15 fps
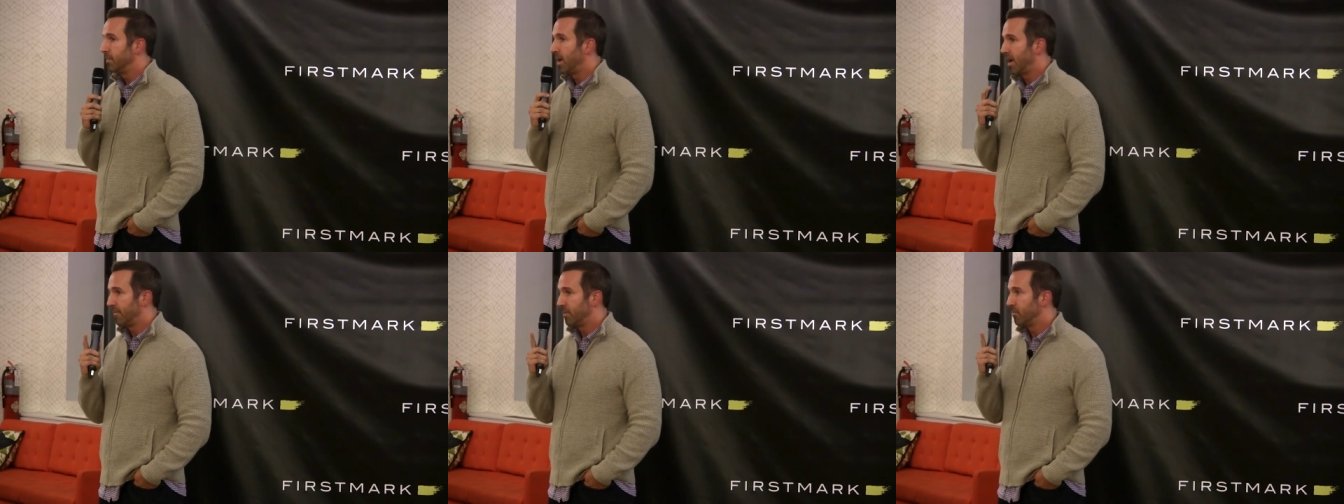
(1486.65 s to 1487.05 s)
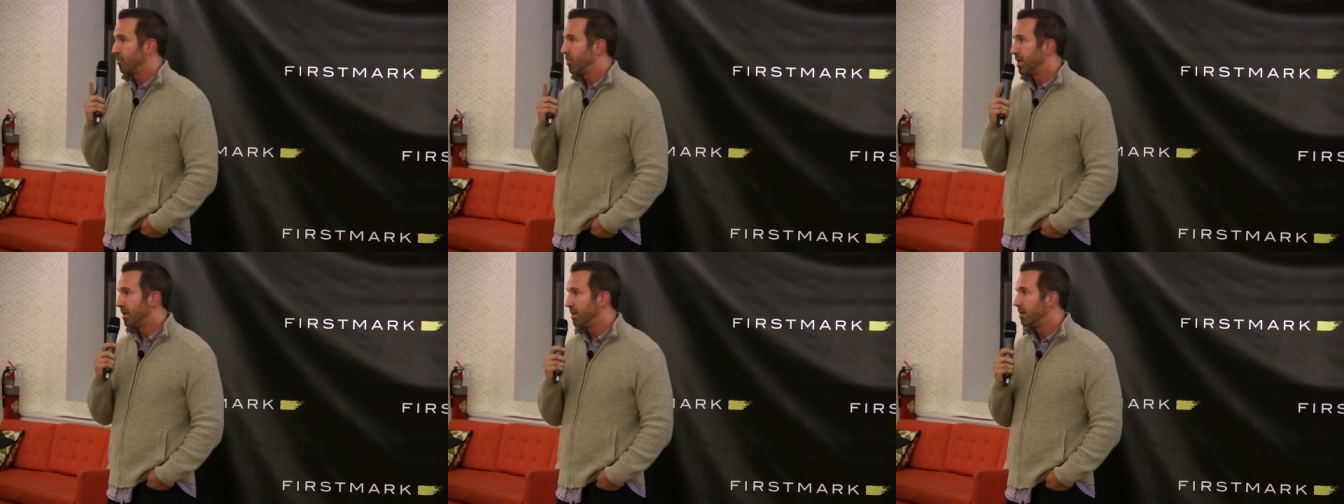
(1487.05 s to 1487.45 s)
Have him
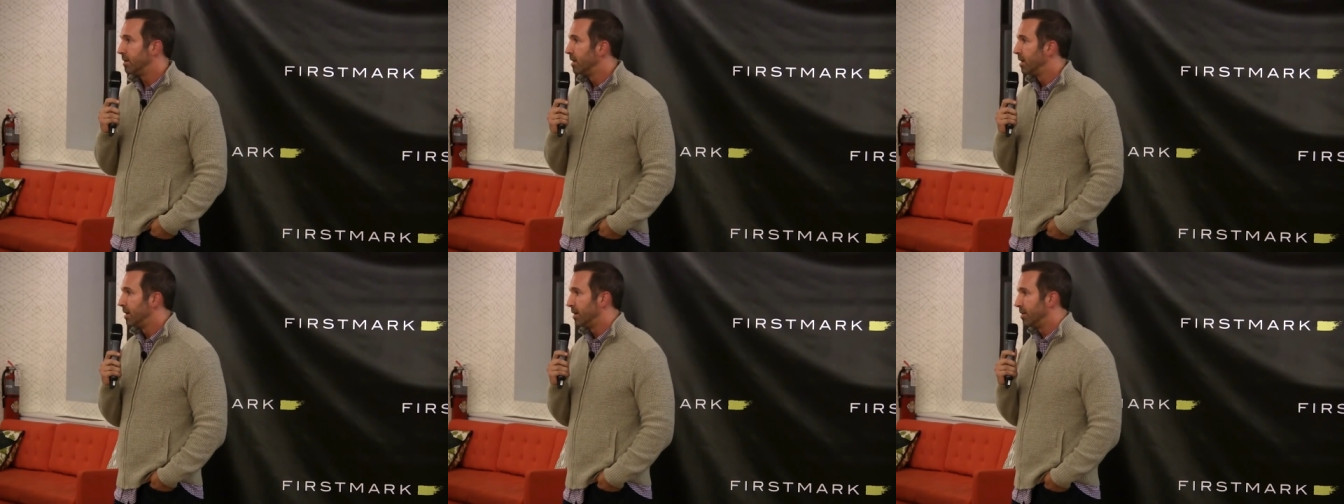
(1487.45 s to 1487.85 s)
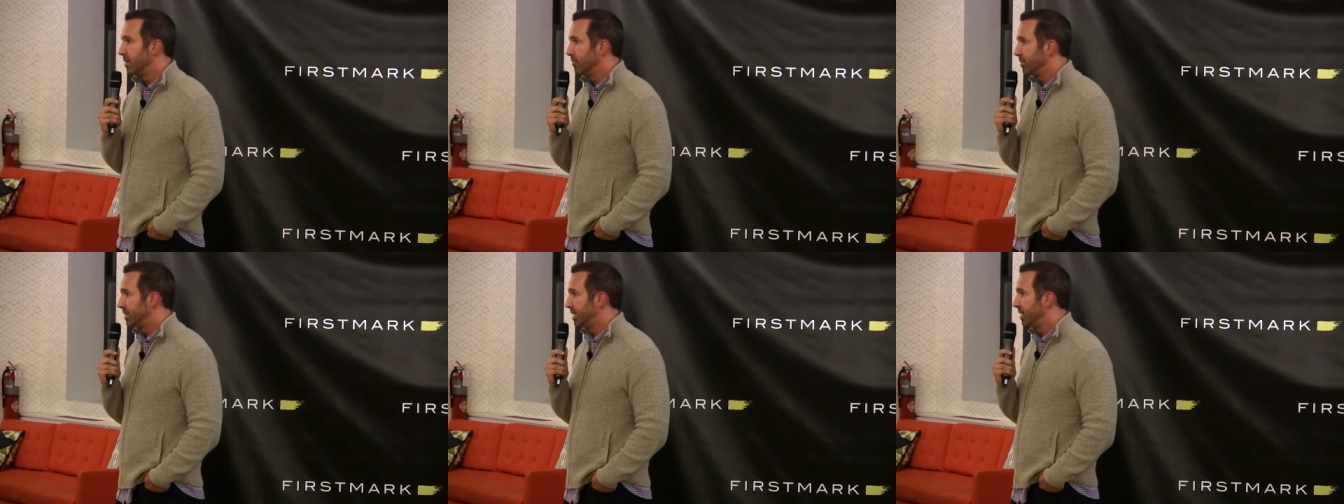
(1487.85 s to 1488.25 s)
read, you know,
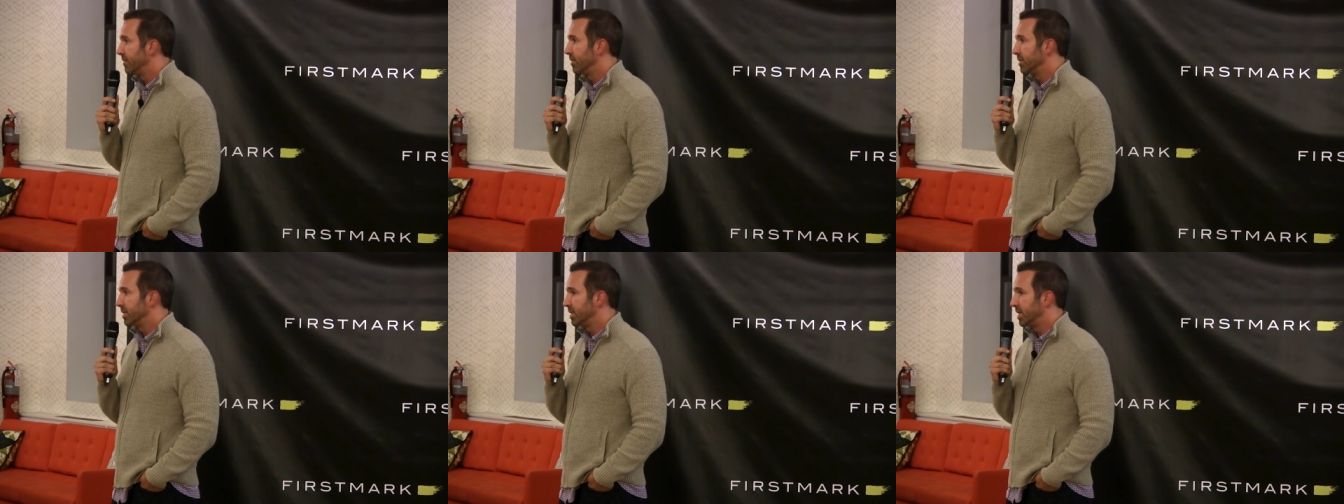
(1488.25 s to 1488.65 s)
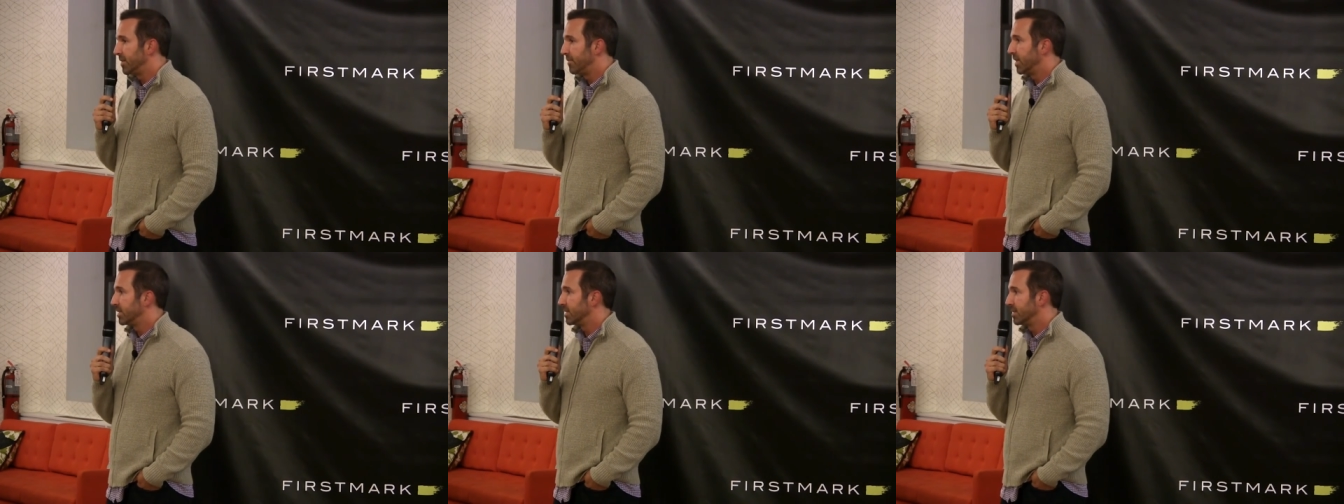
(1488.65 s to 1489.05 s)
receivers and
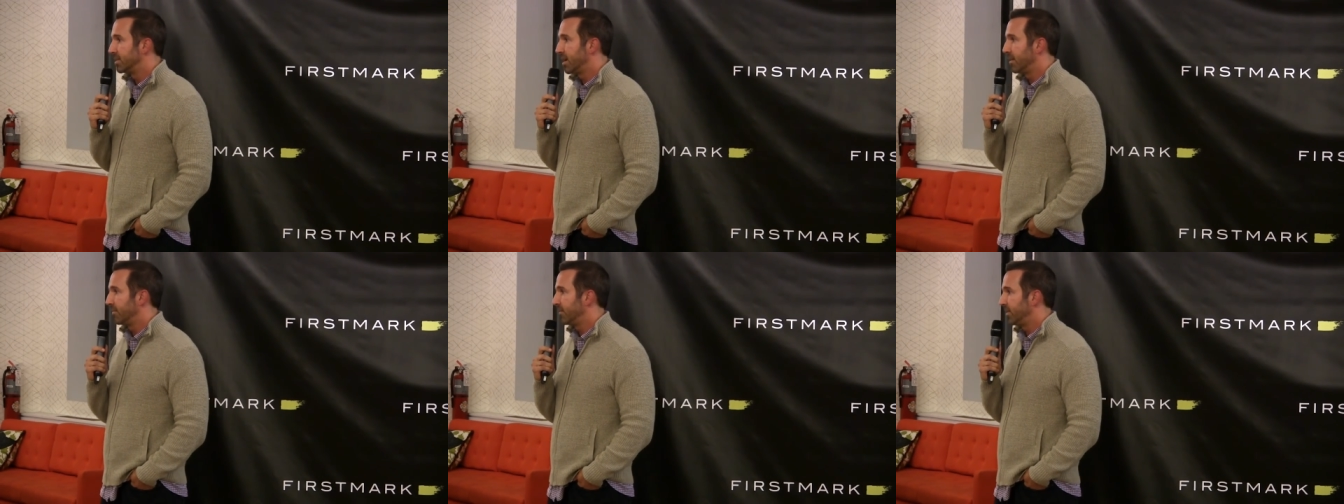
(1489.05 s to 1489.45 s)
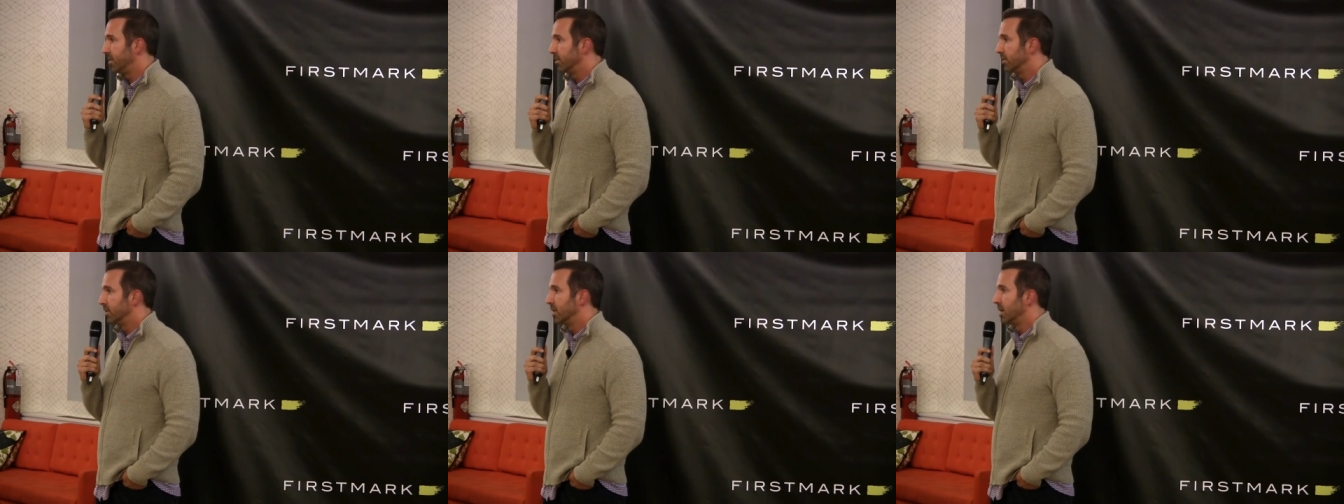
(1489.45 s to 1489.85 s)
defenses
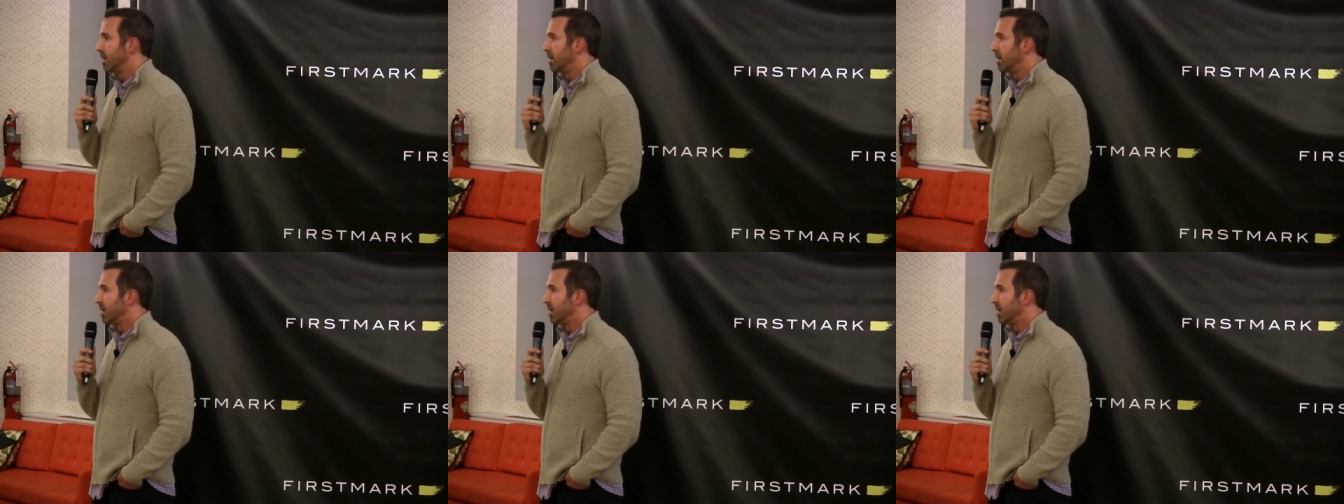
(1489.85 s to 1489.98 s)
downfield.